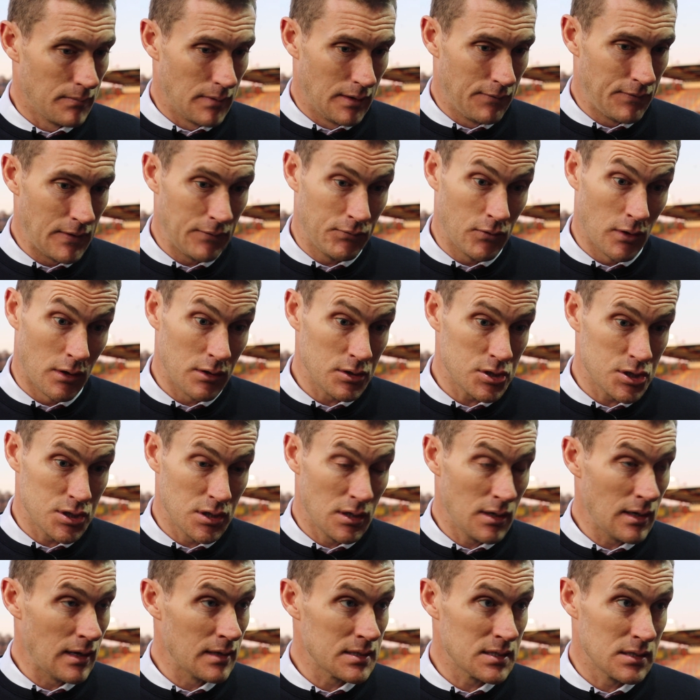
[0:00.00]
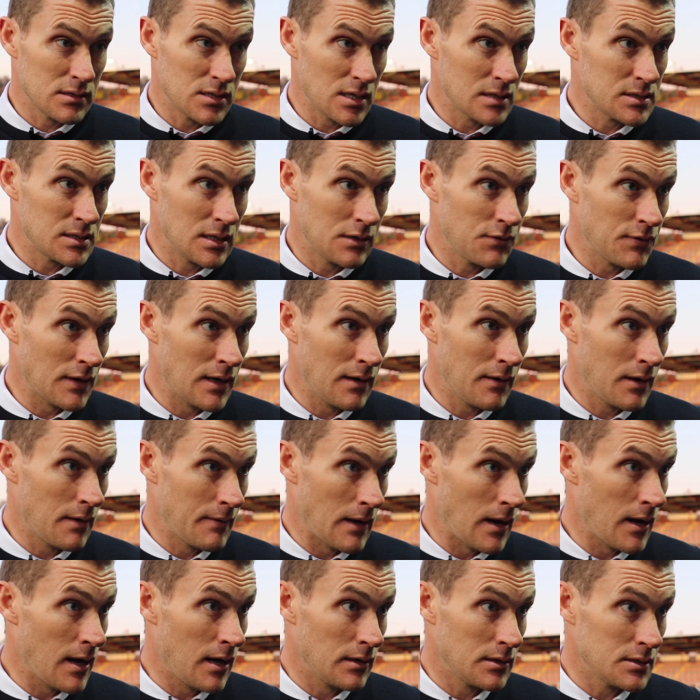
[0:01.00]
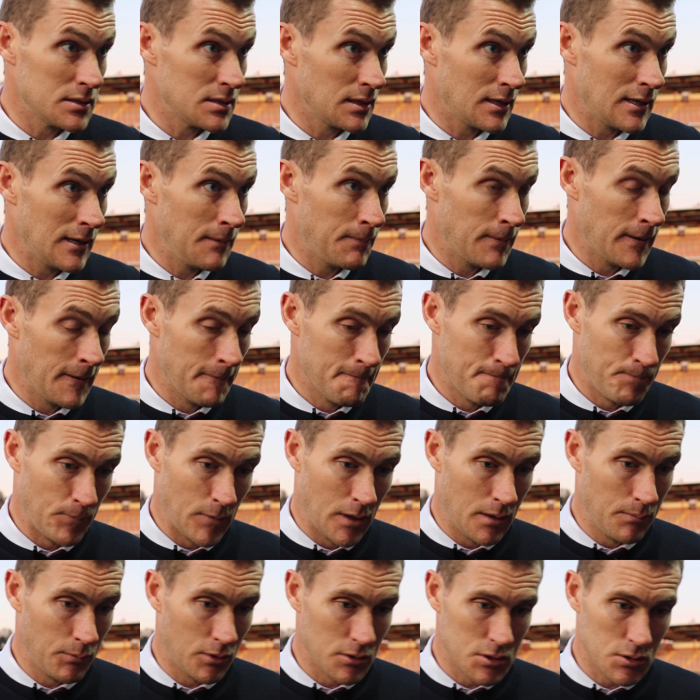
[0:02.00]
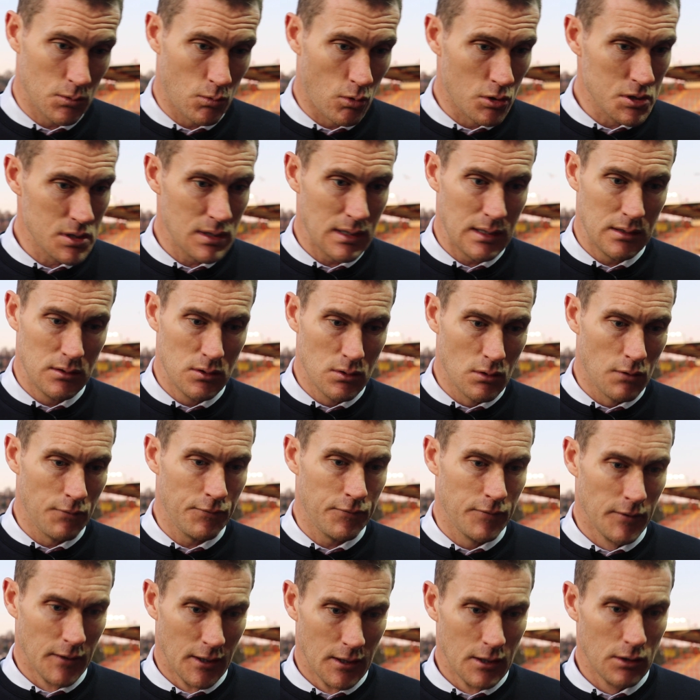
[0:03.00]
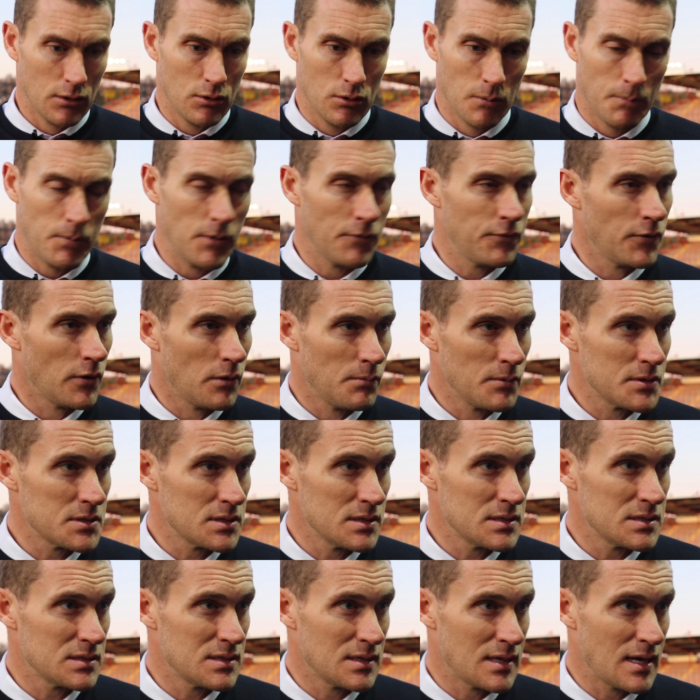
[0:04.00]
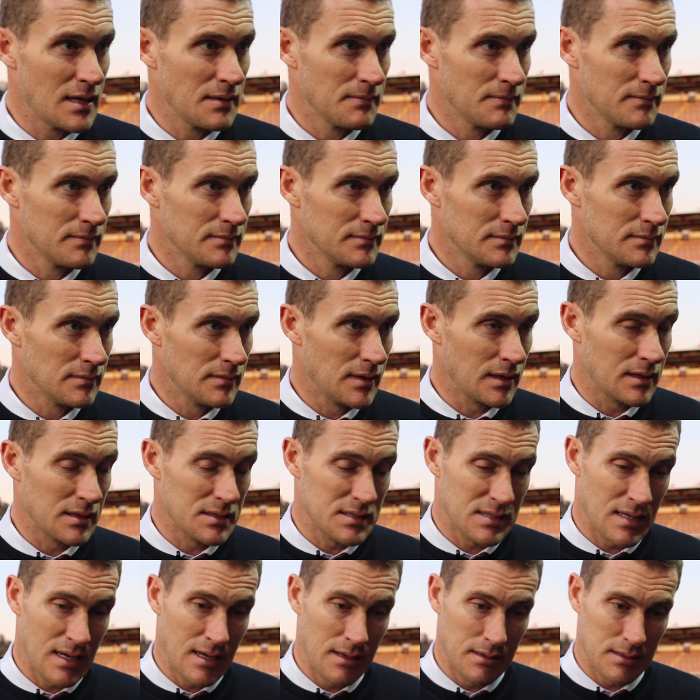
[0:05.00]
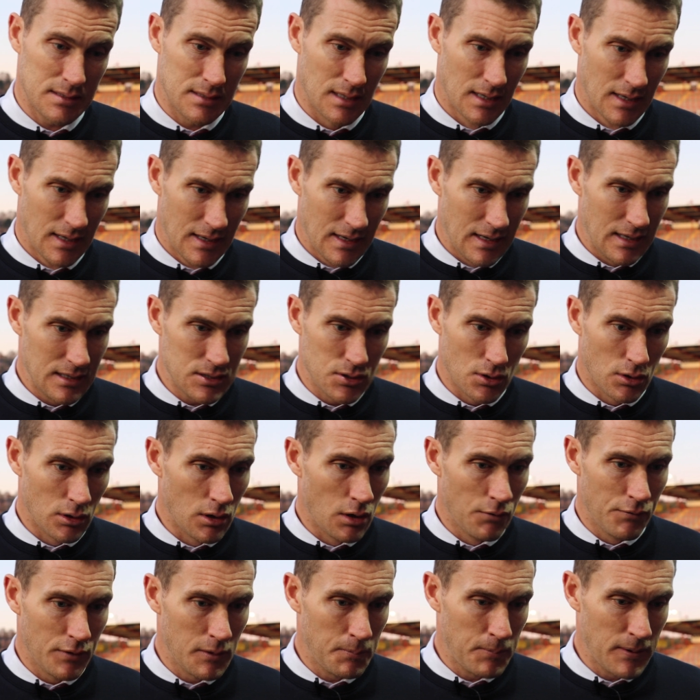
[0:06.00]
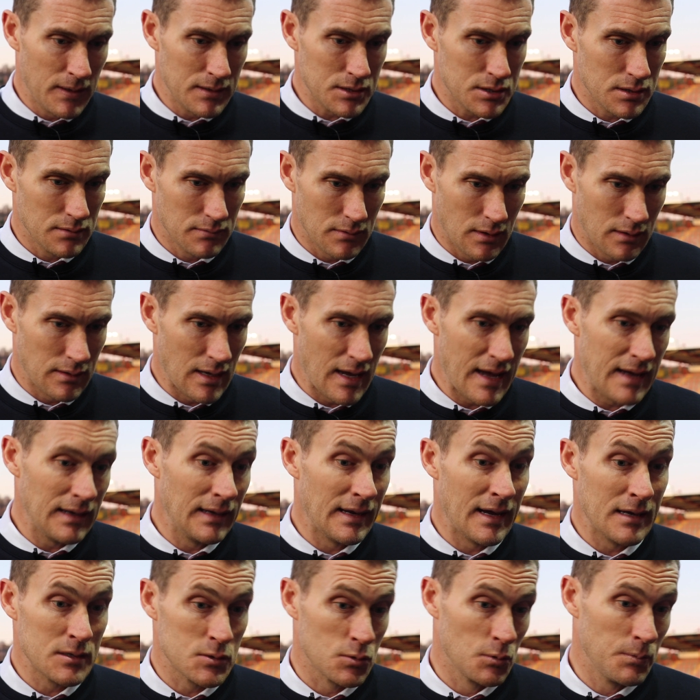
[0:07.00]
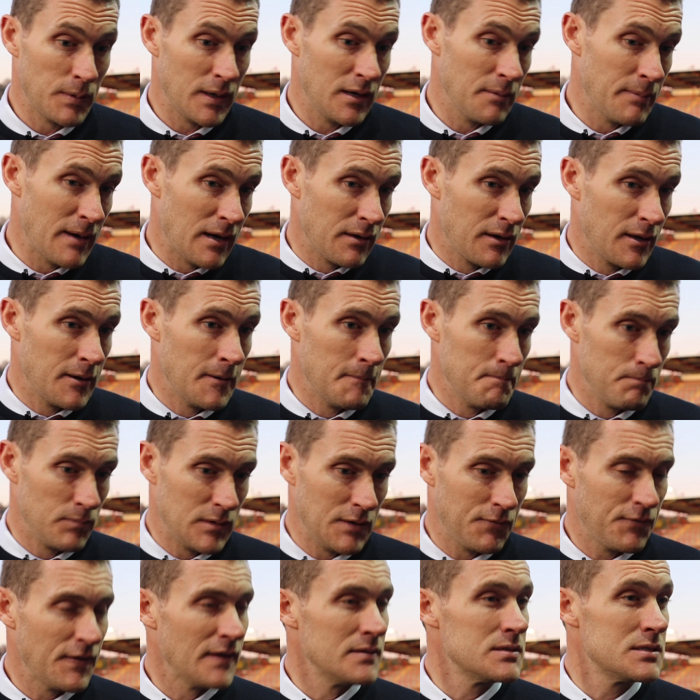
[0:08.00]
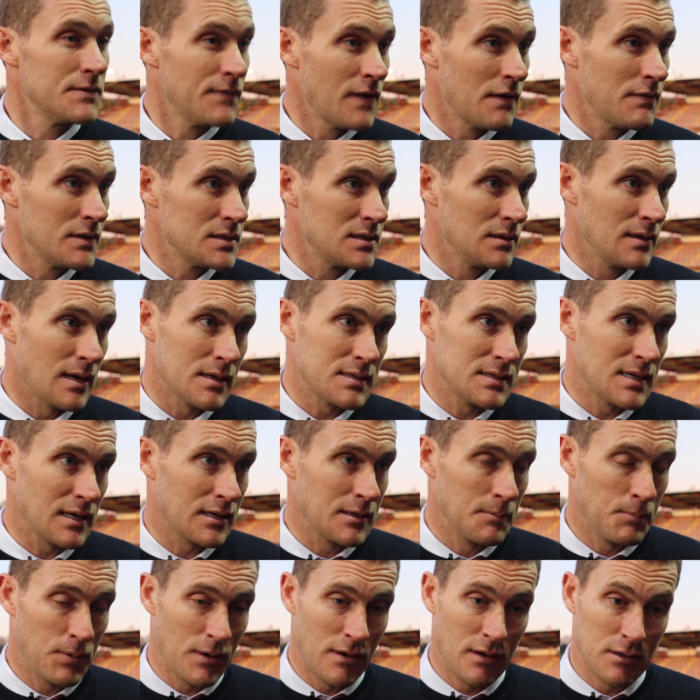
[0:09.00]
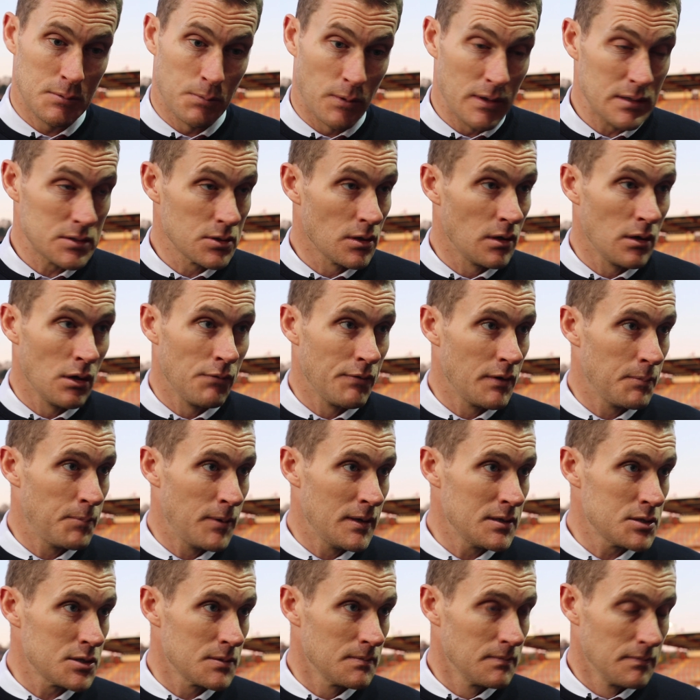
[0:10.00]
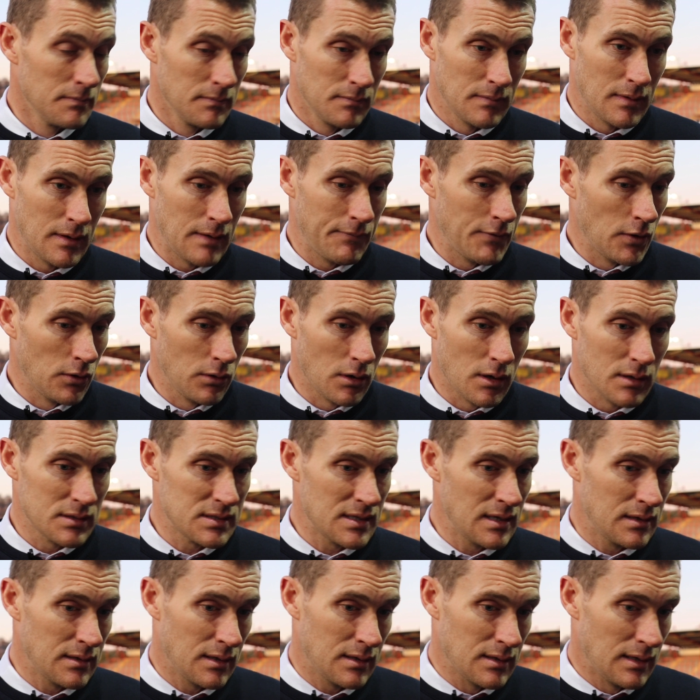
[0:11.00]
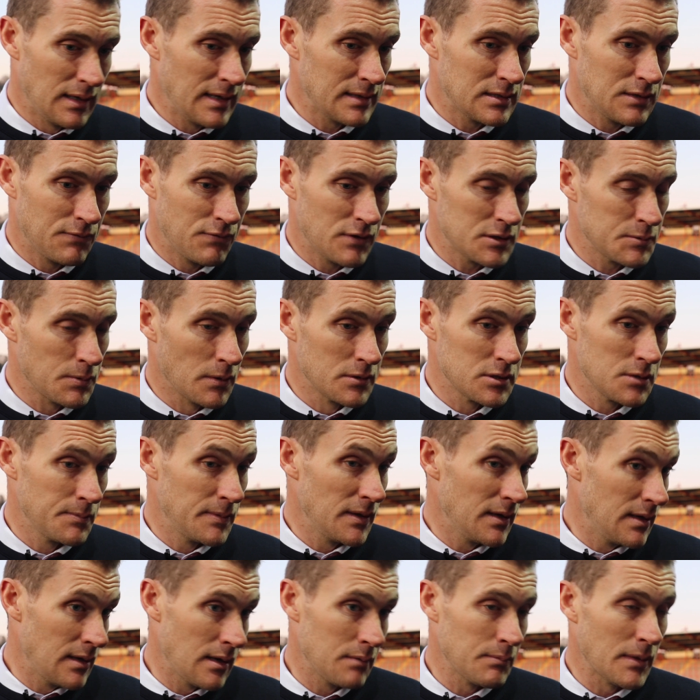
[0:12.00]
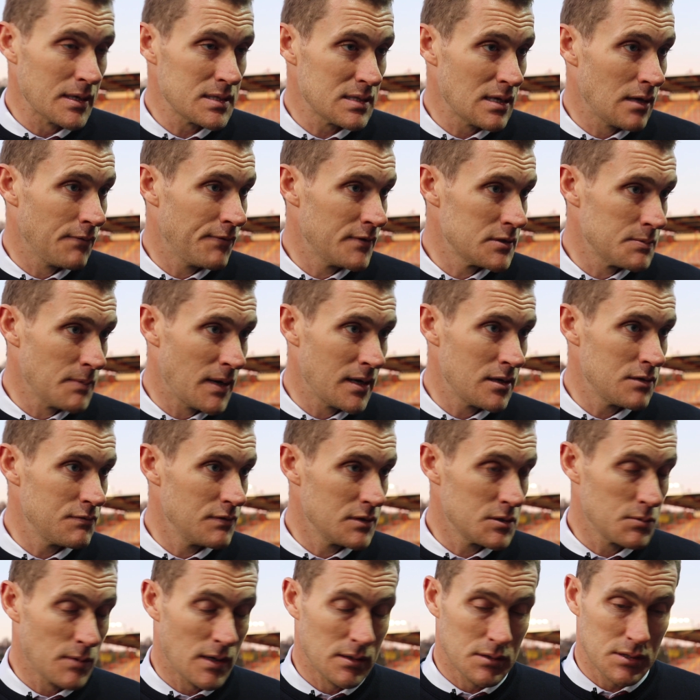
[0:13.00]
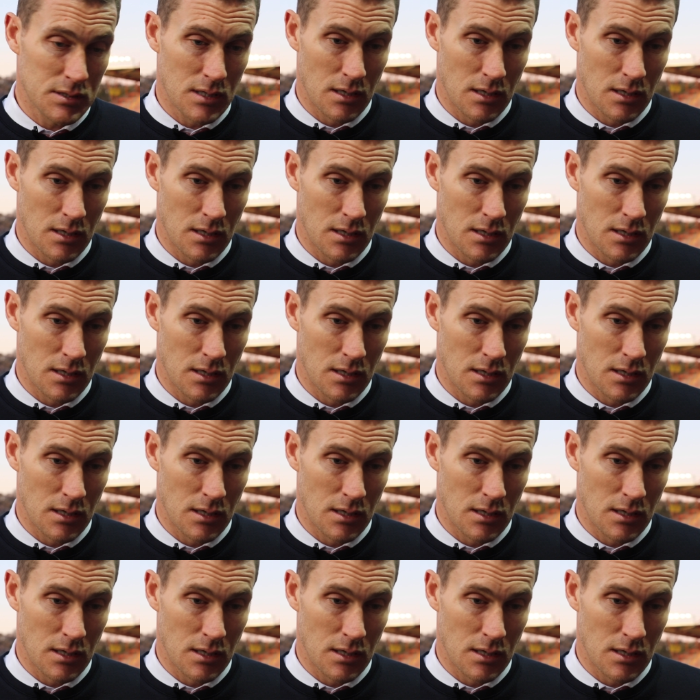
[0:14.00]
If they've got a shirt, I suggest they try it at the hardest to keep it, because there wasn't enough good performances today. Like I say, it's all over the pitch. The headlines will be about the defensive errors in that second period, but it's all over the pitch. They've all got to take a collective responsibility, and myself as manager as well.